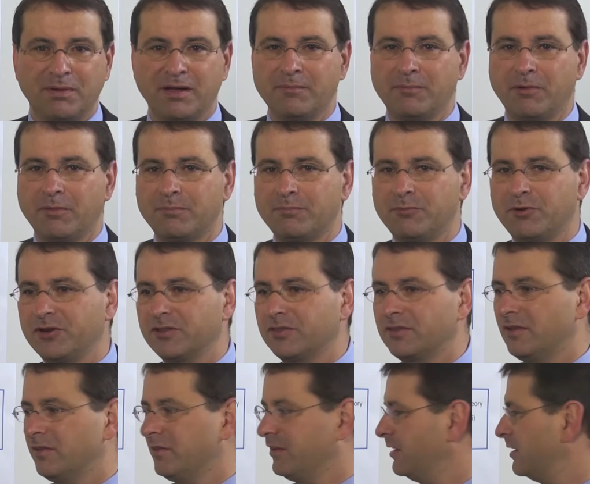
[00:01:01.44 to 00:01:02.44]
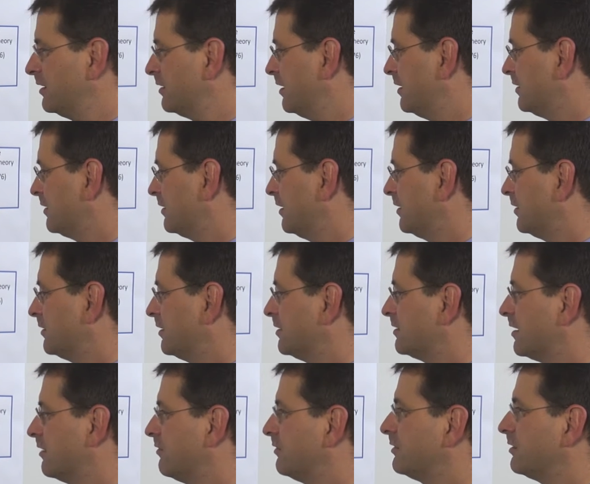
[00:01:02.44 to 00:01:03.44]
by Bob Merton in the year
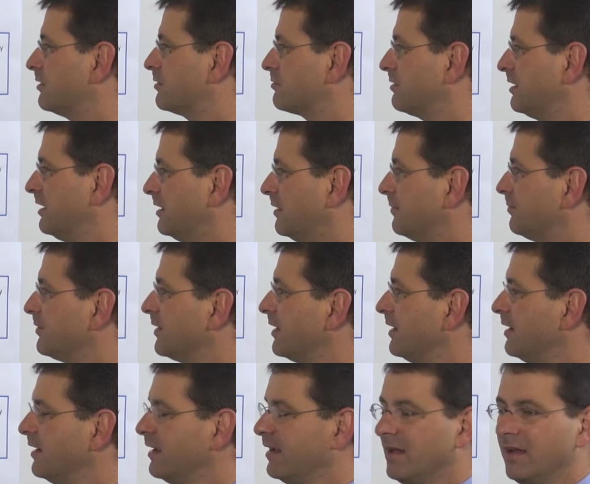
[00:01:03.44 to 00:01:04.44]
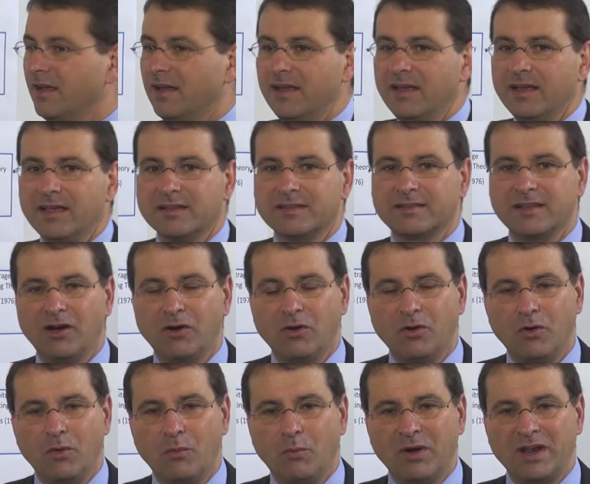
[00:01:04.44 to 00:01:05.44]
1973.
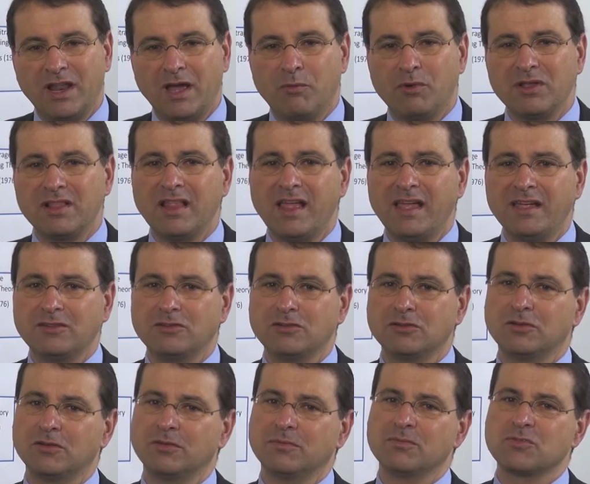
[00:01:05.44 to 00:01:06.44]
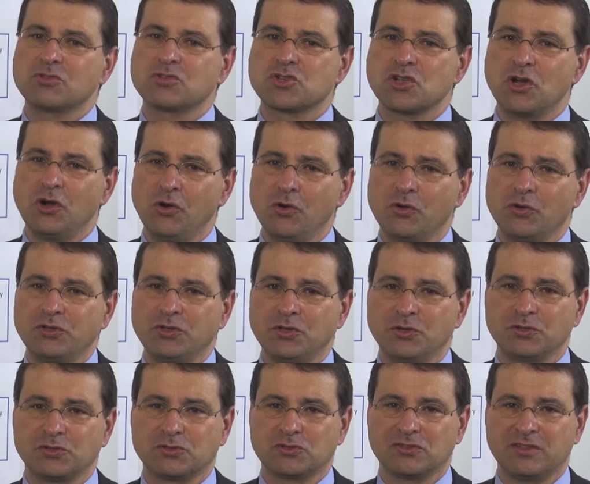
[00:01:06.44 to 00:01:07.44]
So what I would like to show
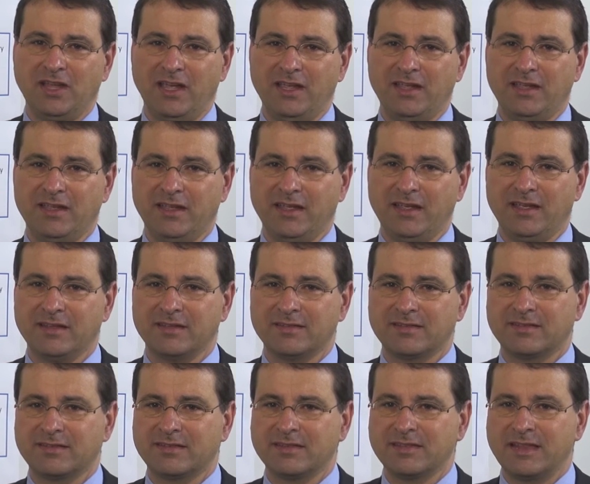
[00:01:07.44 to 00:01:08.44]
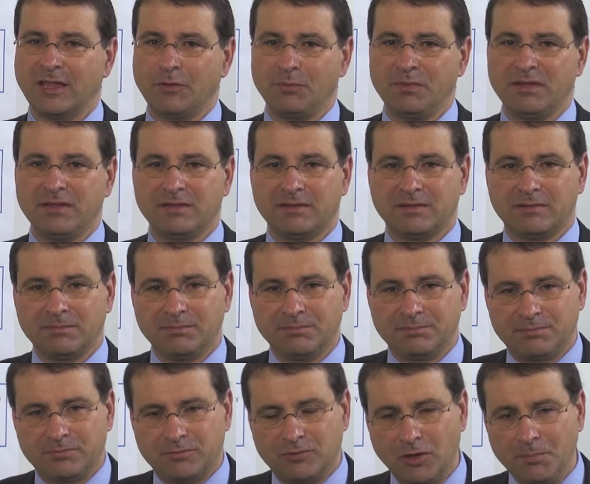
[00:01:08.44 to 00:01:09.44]
you today is that we
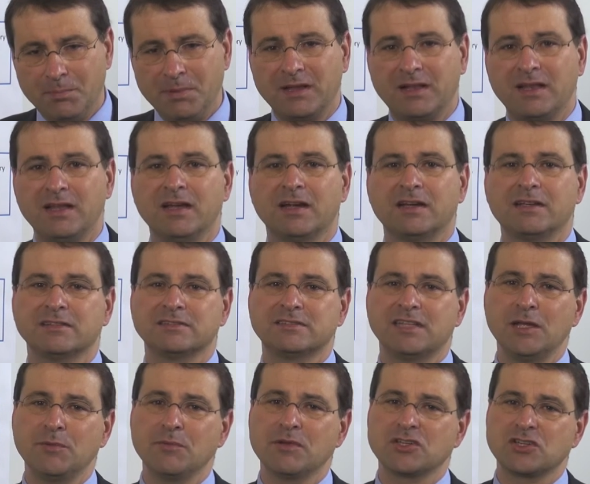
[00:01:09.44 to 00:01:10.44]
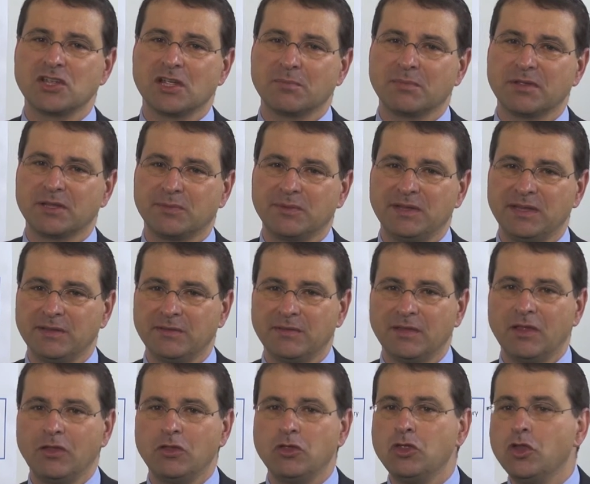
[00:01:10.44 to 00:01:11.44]
typically are distinguishing between
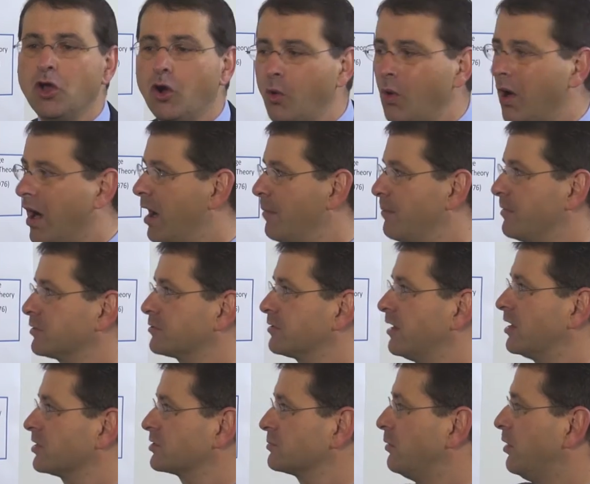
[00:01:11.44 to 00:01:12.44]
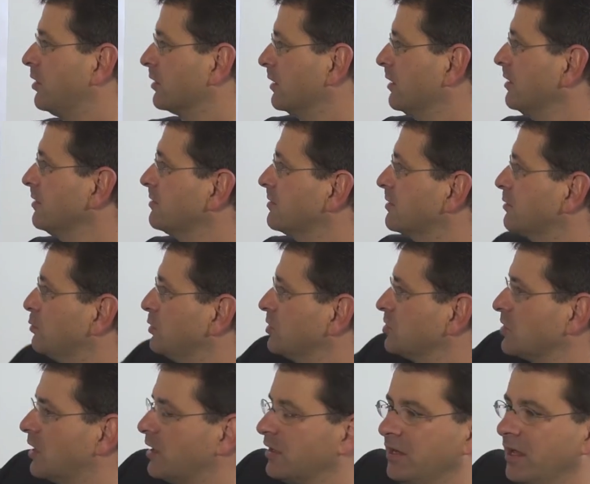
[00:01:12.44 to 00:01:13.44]
no arbitrage models,
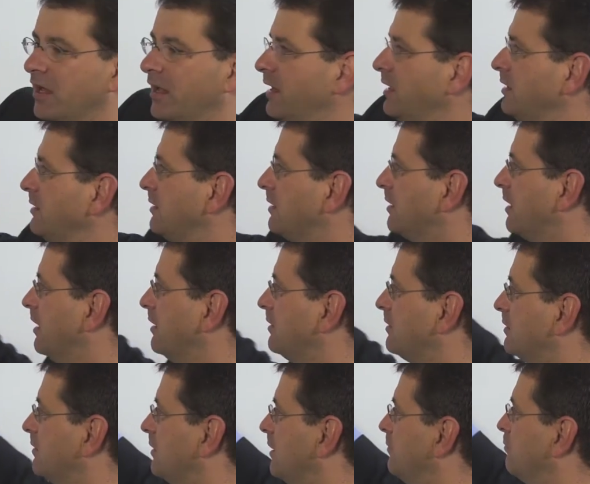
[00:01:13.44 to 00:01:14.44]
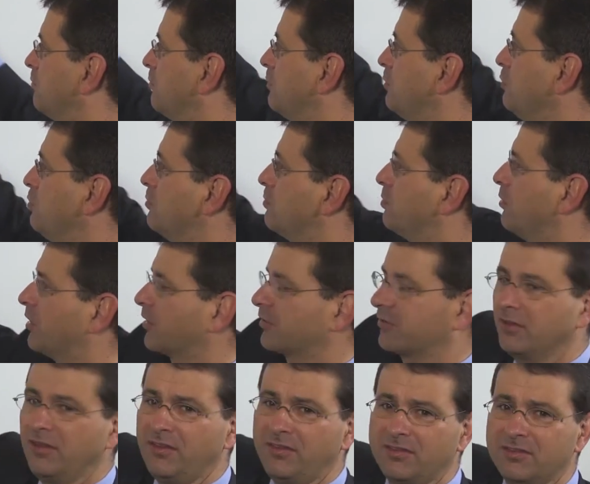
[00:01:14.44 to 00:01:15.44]
which are here indicated in blue
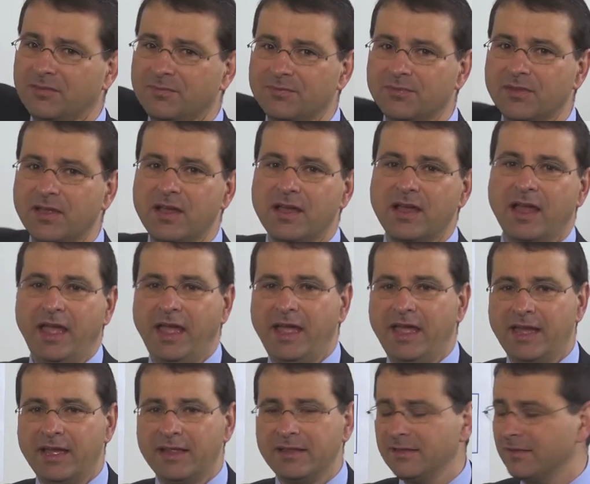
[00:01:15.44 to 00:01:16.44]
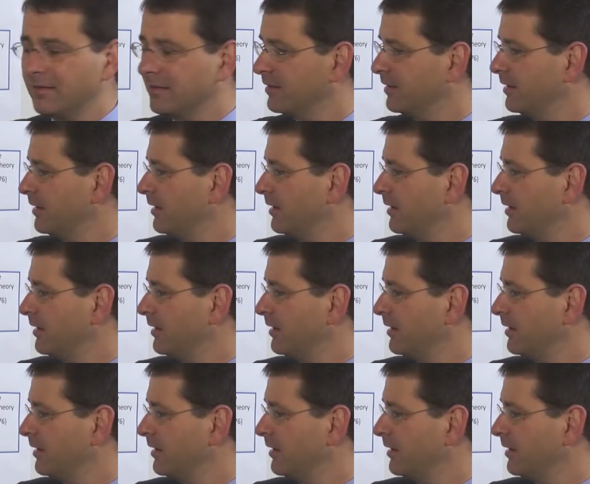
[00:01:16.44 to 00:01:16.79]
boxes, and